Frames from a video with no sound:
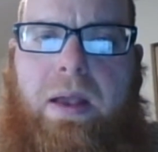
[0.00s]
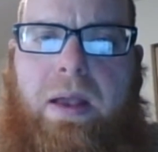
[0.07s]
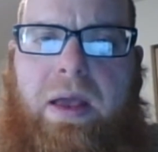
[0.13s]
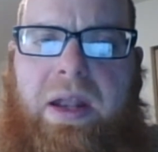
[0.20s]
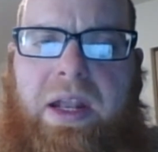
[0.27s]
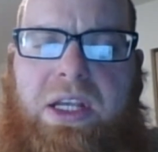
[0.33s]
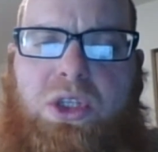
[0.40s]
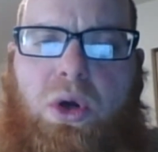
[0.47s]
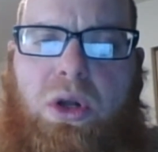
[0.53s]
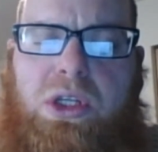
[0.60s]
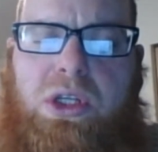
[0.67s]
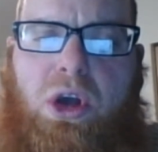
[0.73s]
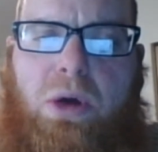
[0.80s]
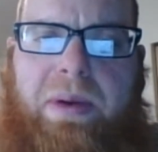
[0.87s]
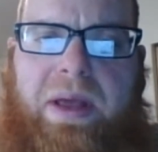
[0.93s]
it is
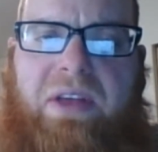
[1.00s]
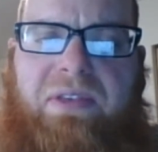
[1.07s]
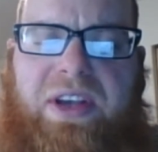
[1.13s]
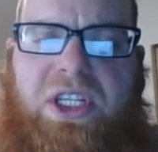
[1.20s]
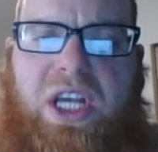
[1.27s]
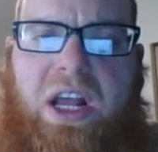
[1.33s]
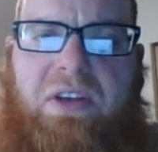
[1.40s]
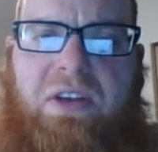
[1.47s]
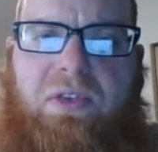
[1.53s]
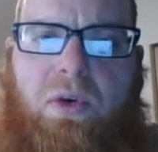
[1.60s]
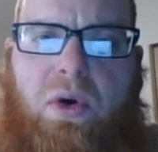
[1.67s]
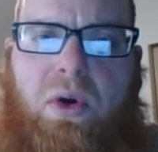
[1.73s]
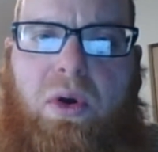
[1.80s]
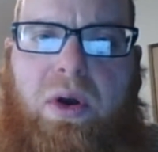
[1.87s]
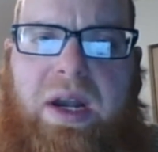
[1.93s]
also beneficial
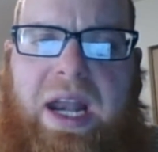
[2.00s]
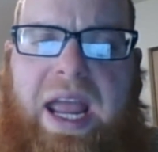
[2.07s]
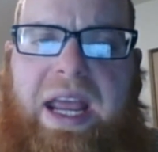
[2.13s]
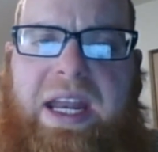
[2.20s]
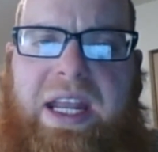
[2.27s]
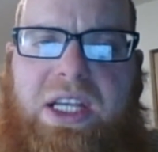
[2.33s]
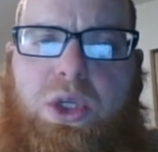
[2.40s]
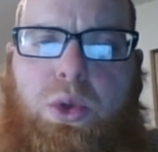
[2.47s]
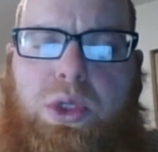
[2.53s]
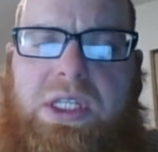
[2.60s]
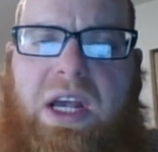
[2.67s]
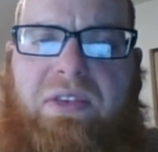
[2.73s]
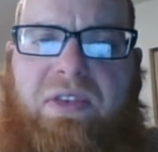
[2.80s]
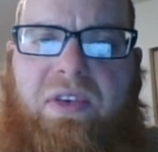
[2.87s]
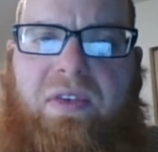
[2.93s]
for ladies who
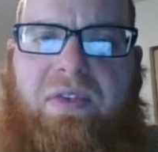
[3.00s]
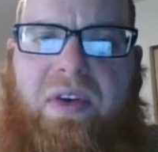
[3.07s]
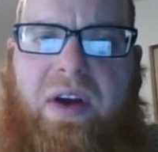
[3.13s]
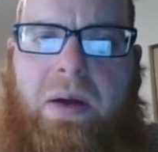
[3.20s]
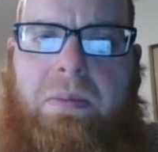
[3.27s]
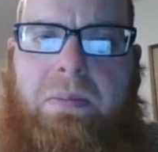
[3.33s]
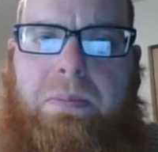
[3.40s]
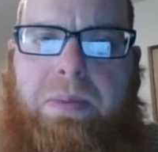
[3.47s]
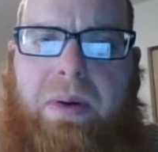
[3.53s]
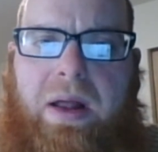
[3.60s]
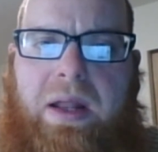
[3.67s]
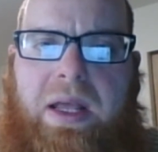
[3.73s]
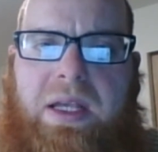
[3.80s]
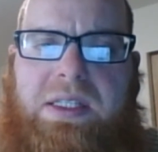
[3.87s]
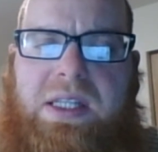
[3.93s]
suffer from
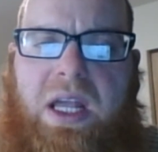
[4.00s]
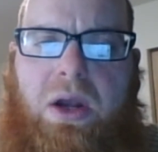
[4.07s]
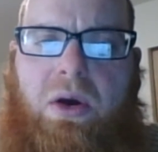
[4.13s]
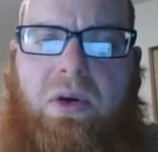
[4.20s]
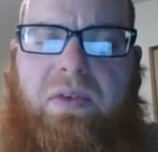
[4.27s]
polycystic